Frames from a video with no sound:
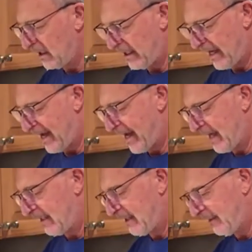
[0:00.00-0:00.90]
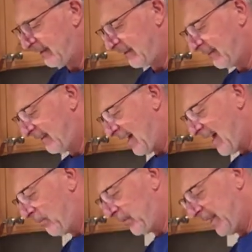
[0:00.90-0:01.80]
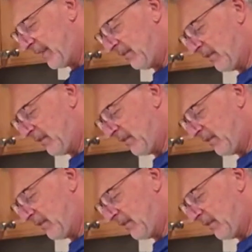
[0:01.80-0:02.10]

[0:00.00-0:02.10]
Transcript: going to add this to stop the